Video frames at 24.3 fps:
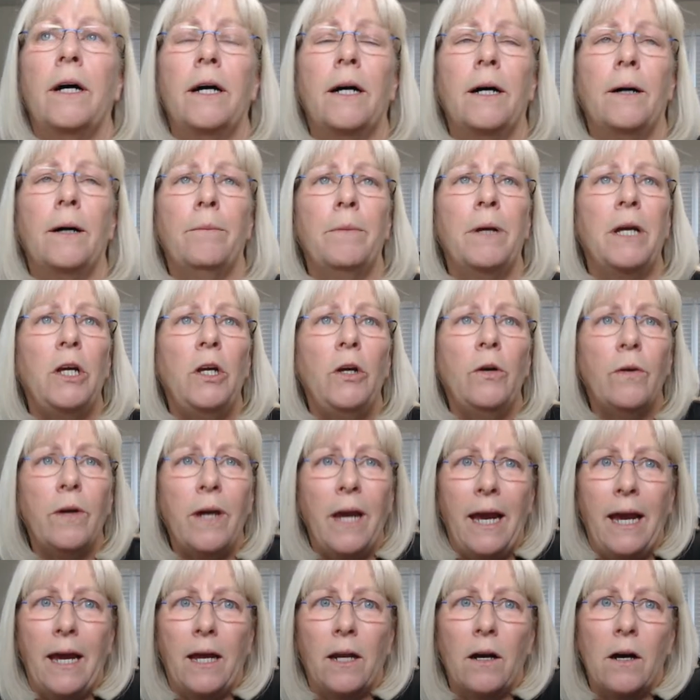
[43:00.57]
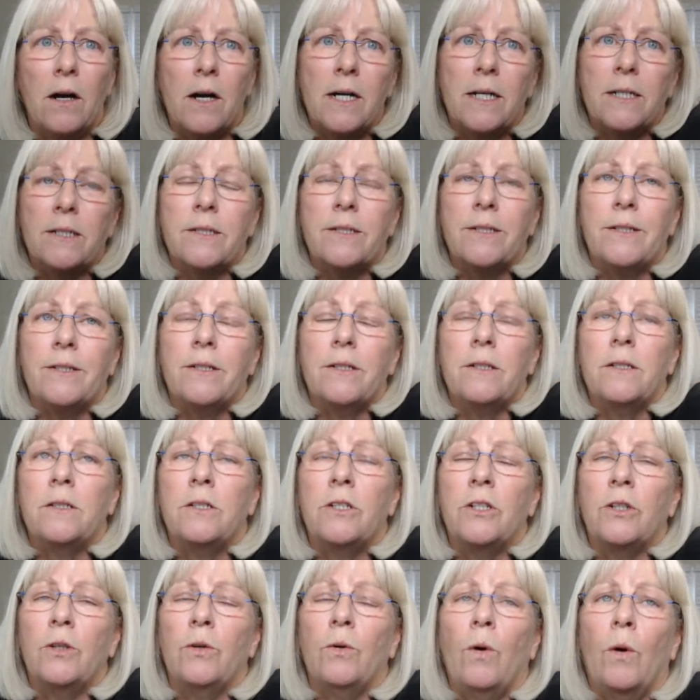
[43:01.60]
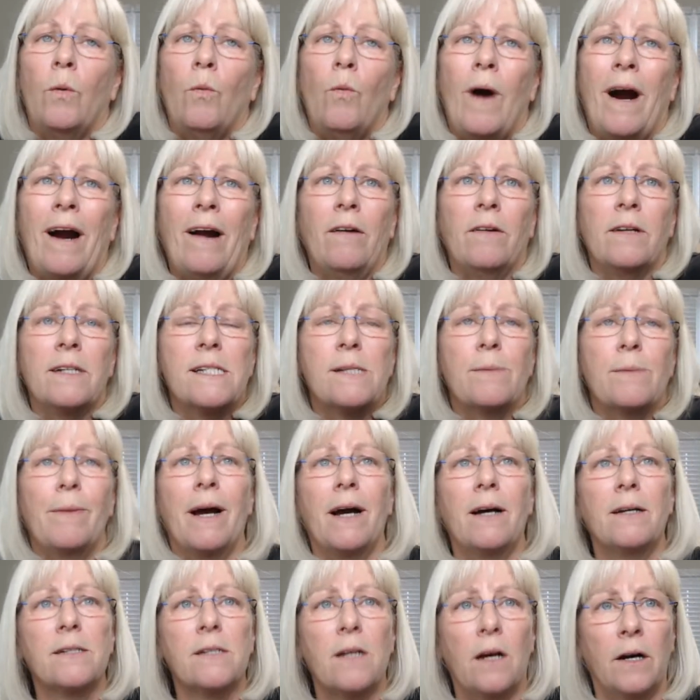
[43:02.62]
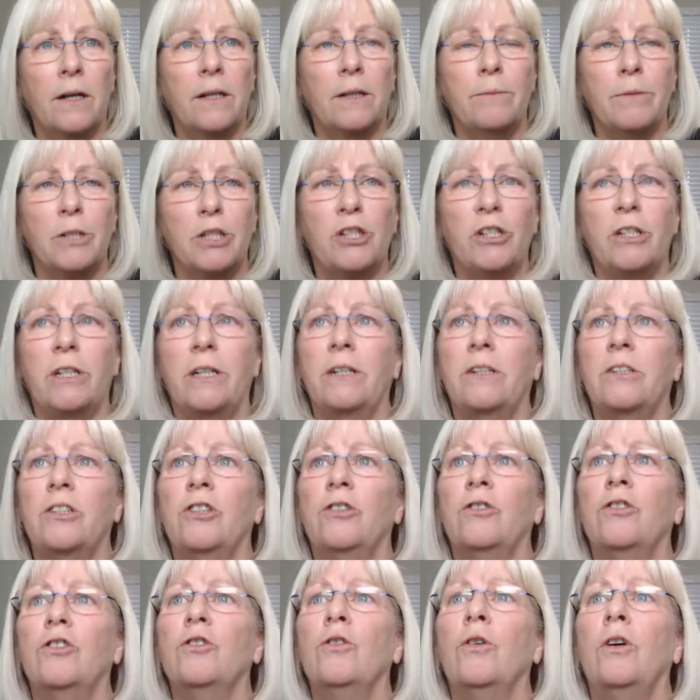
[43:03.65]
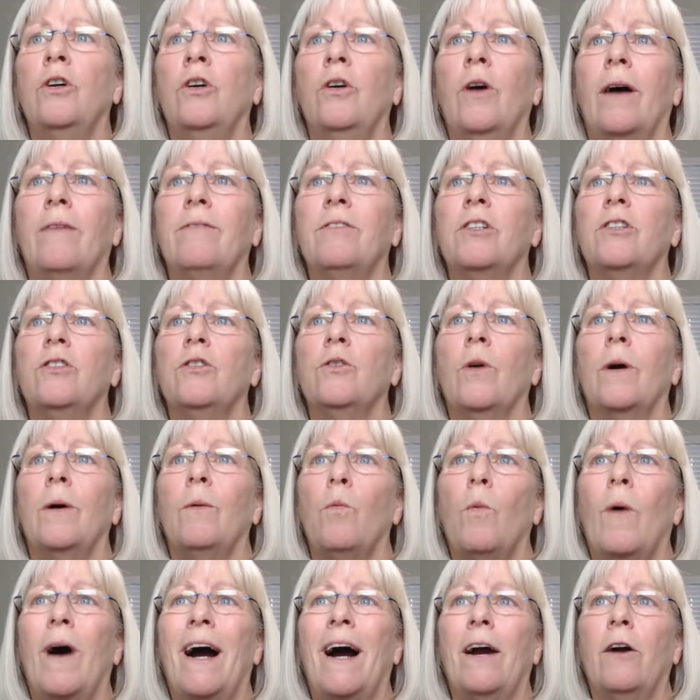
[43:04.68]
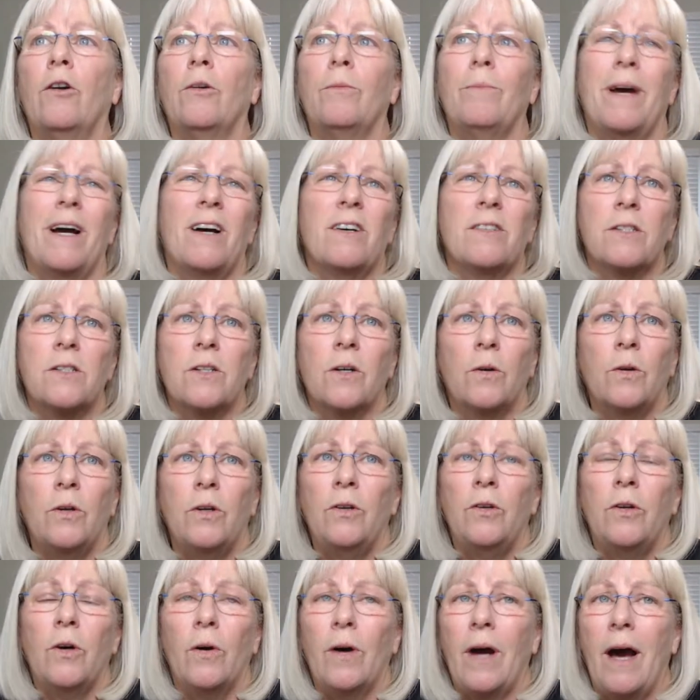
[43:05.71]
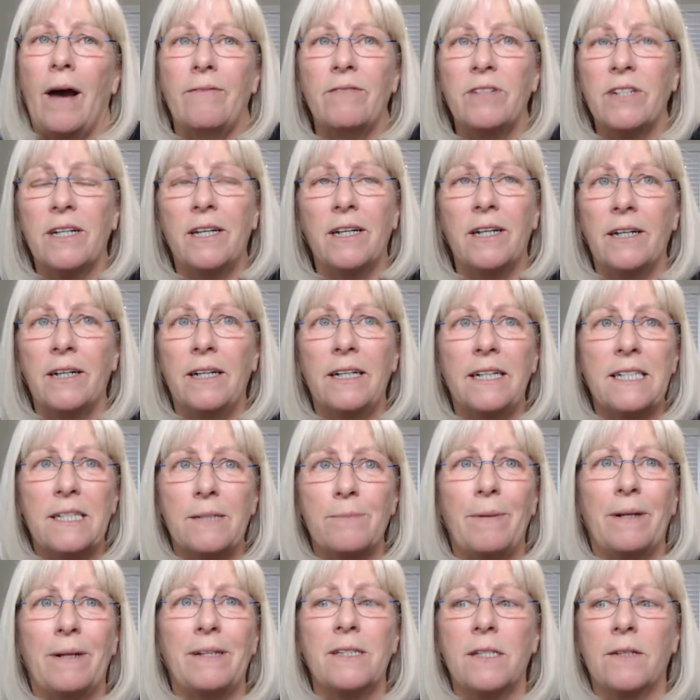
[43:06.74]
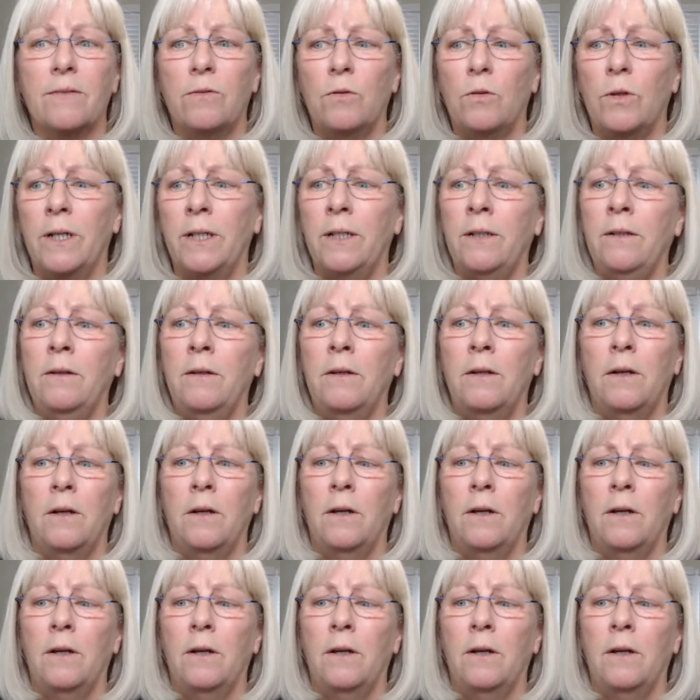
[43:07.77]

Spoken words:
You cannot do a wireless mouse on the machines. You have to do a wired mouse. So you don't have to get an expensive one.